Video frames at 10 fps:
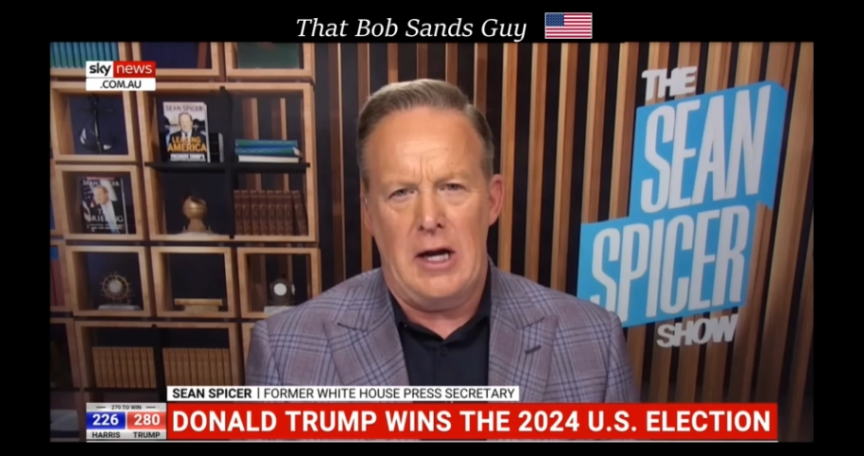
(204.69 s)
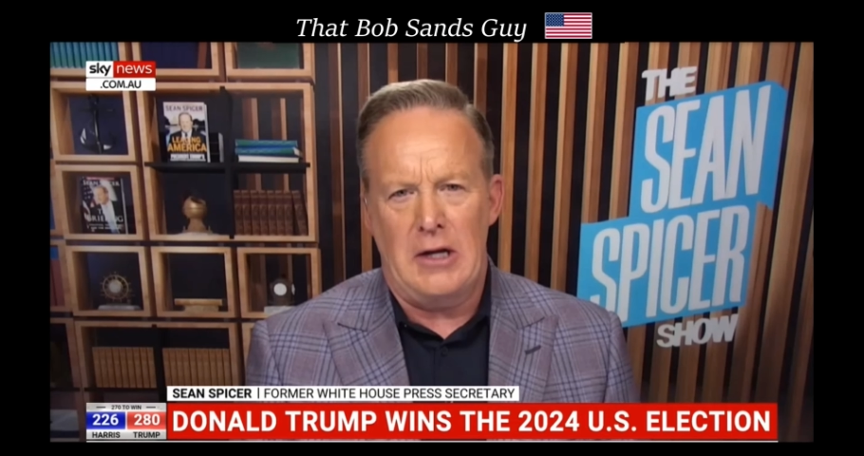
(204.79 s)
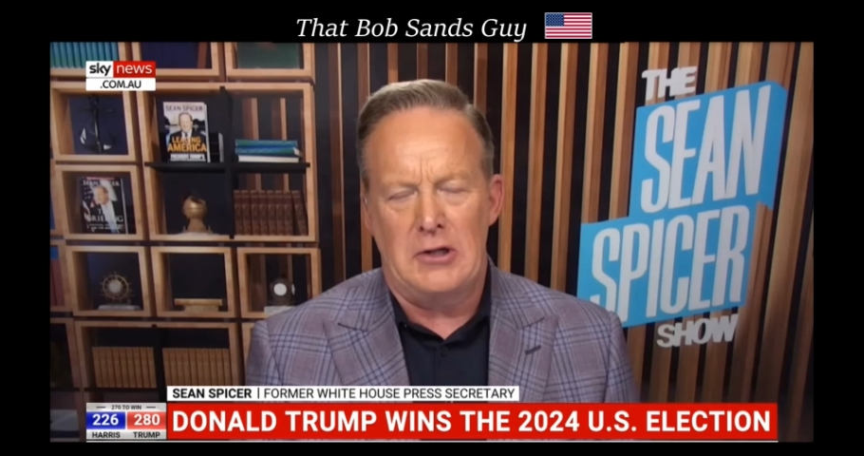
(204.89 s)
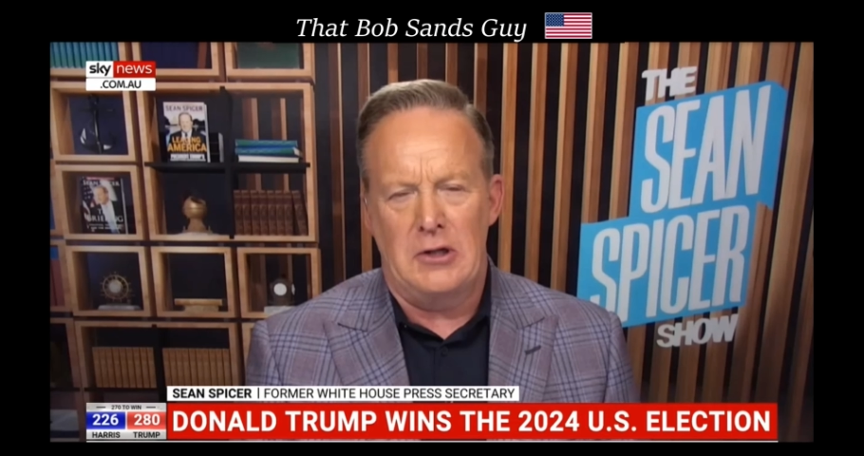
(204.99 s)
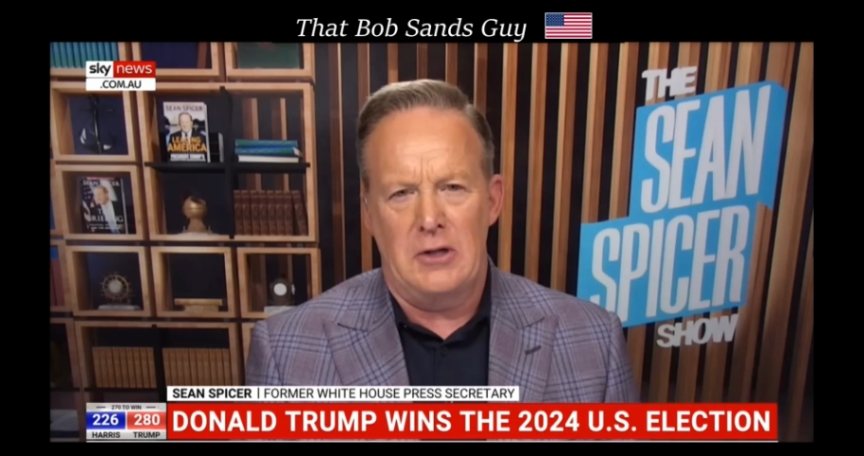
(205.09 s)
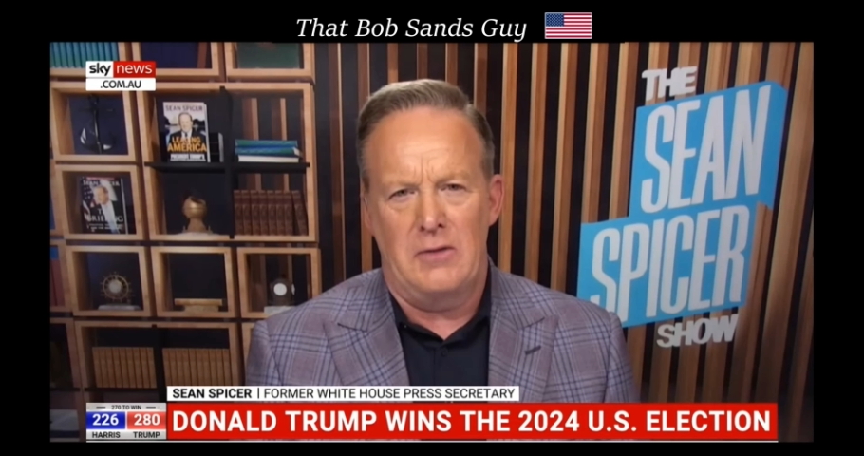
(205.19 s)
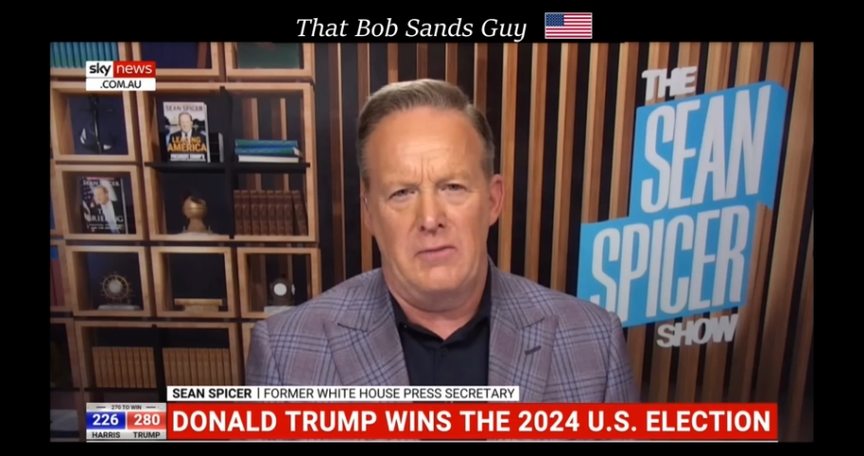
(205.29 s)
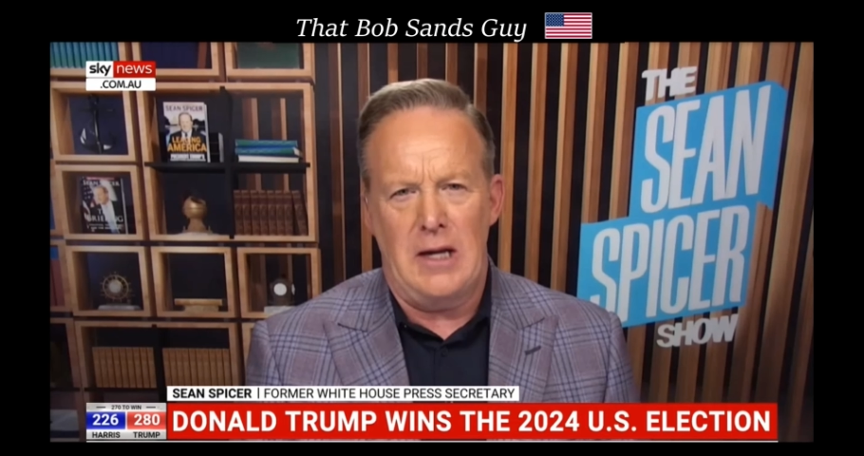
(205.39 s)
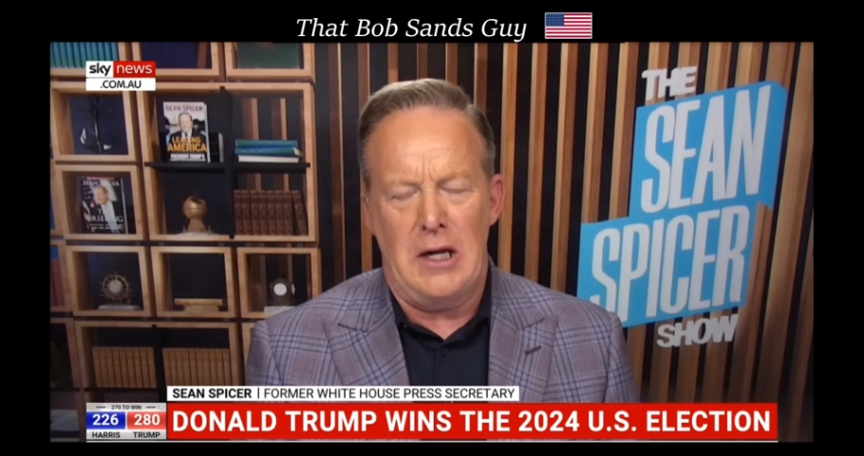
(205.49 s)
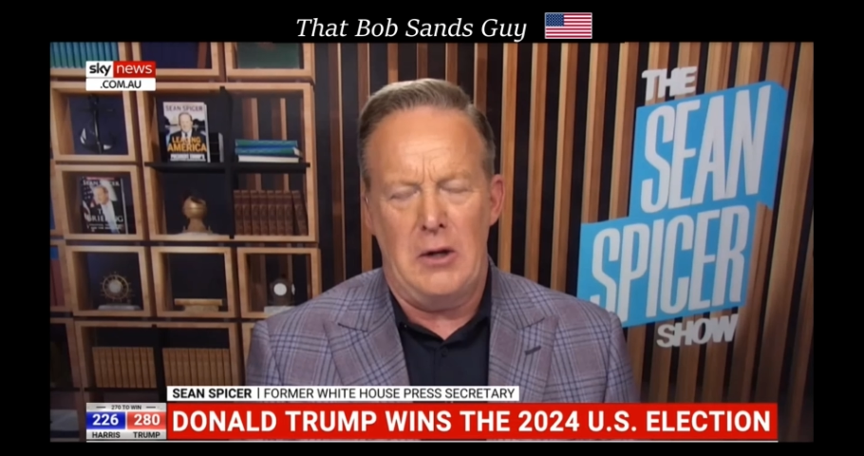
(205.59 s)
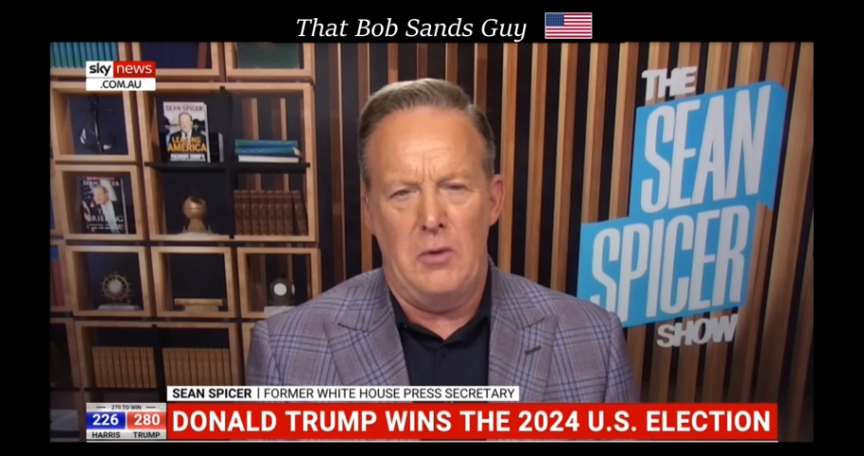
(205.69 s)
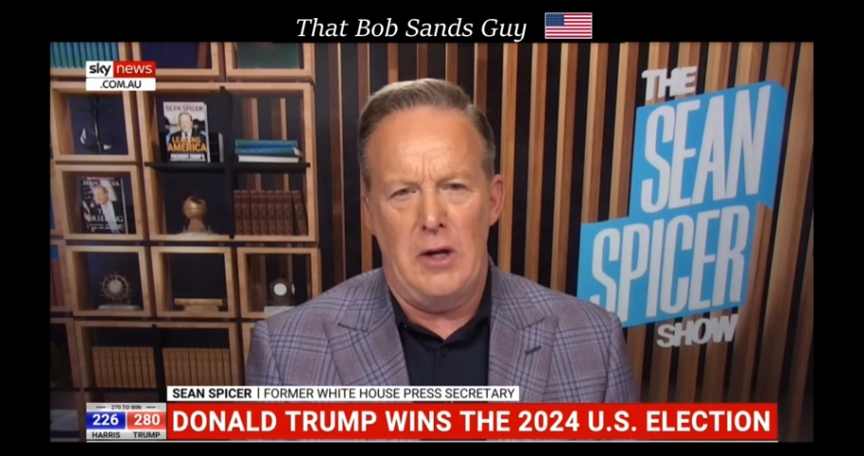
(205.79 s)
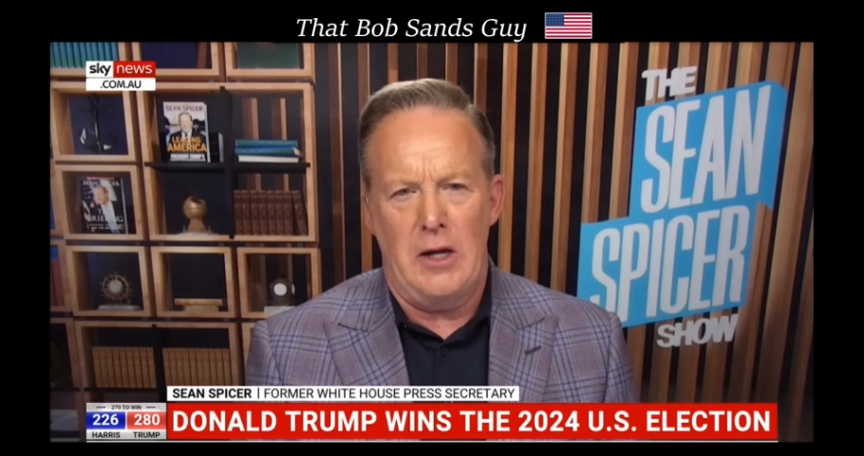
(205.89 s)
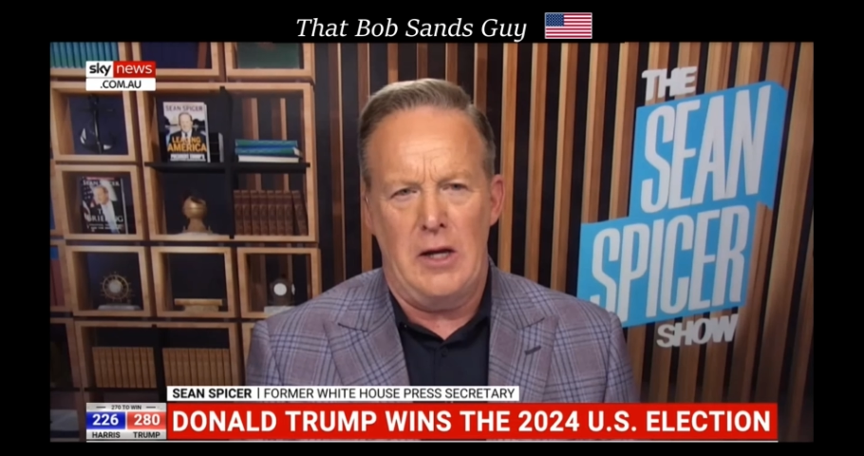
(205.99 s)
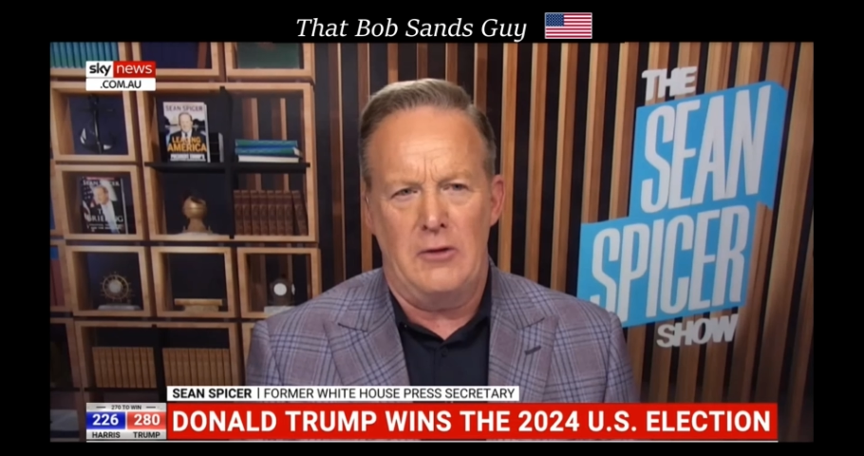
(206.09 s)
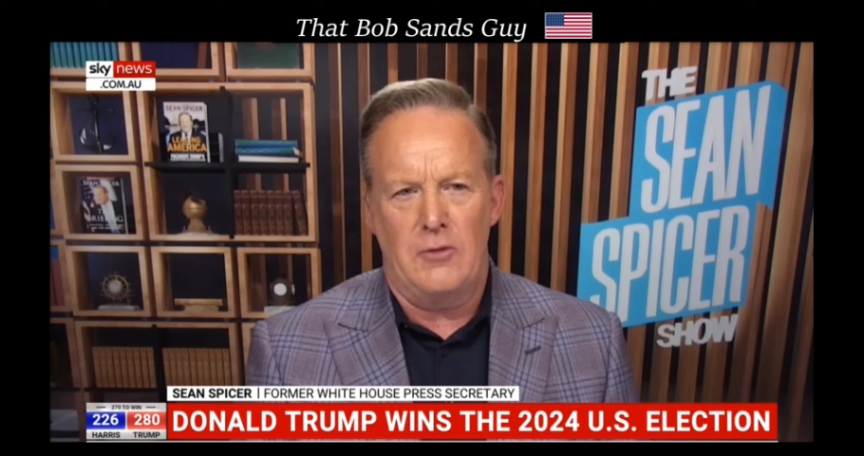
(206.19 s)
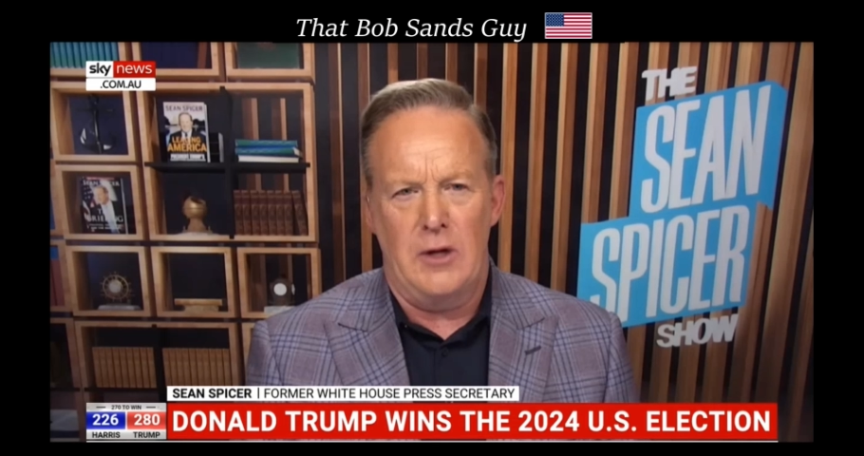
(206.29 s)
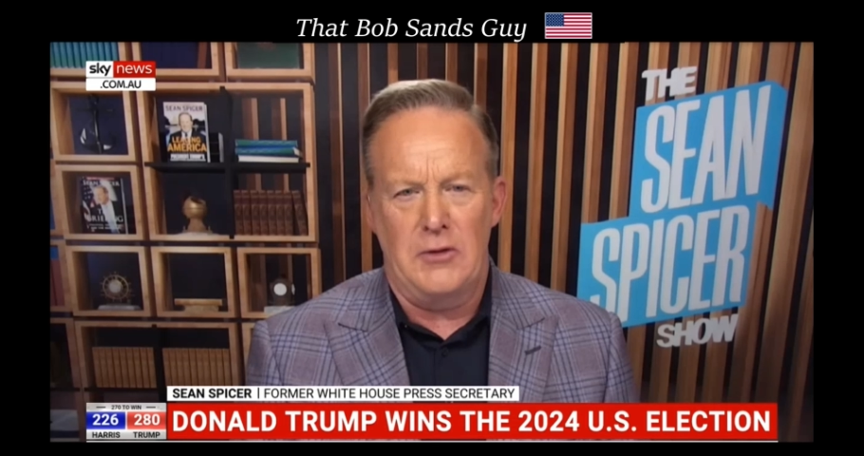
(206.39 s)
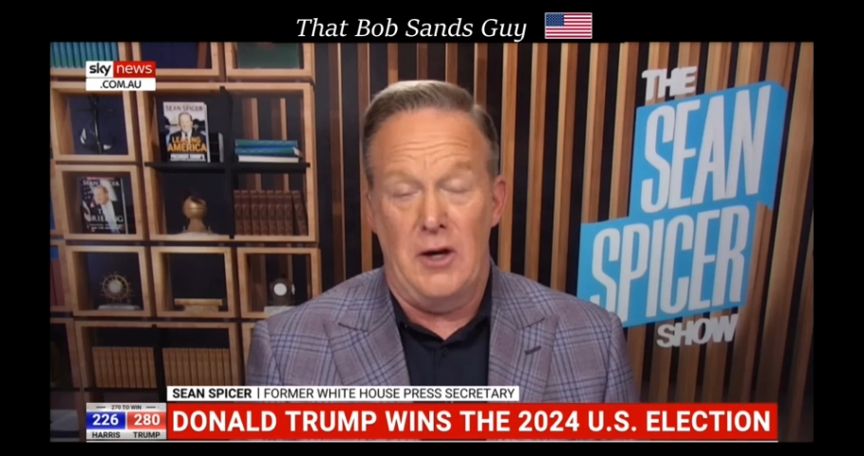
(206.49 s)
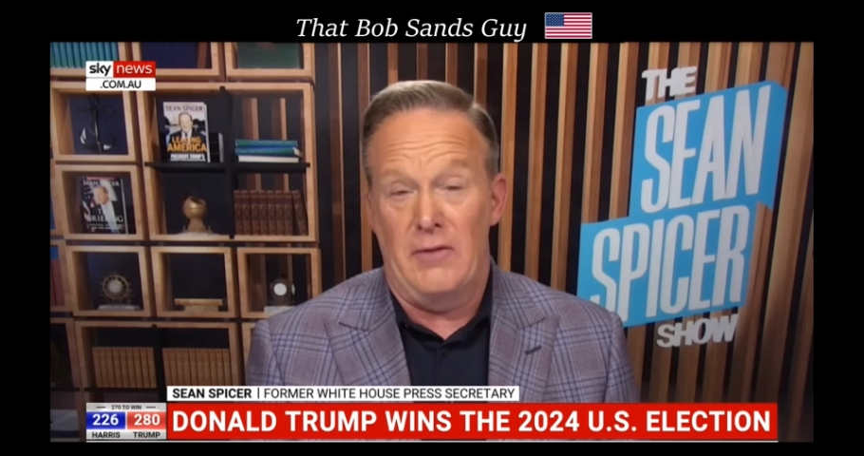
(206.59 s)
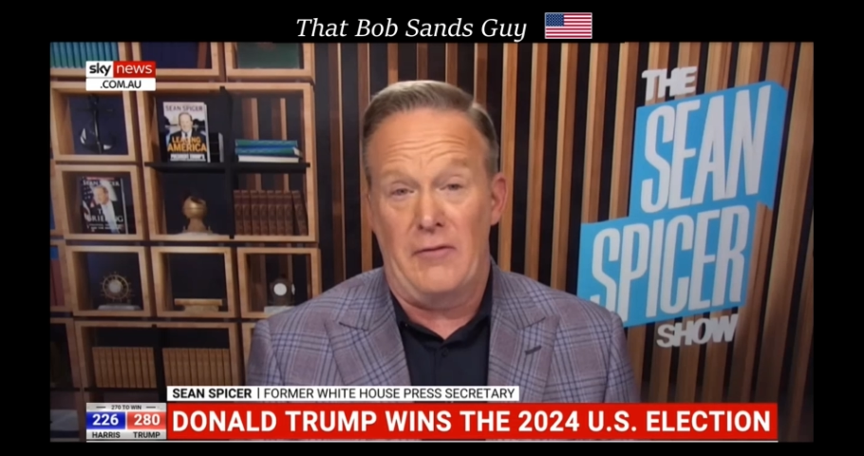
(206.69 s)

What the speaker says: National Committee when in 2012,